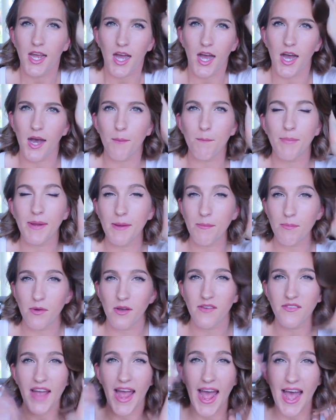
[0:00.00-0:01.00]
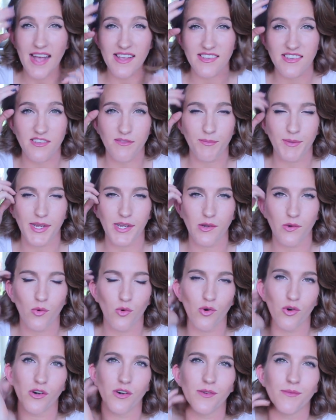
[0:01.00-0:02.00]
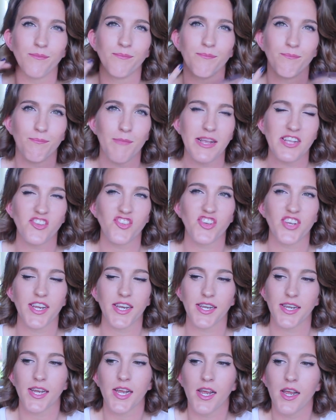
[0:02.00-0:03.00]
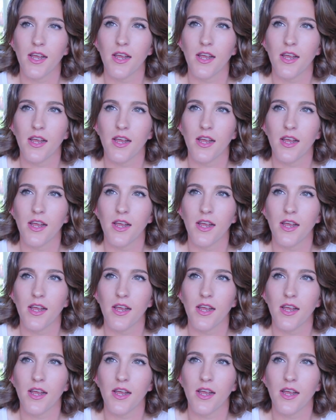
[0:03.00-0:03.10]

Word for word: um, people have asked me or mentioned.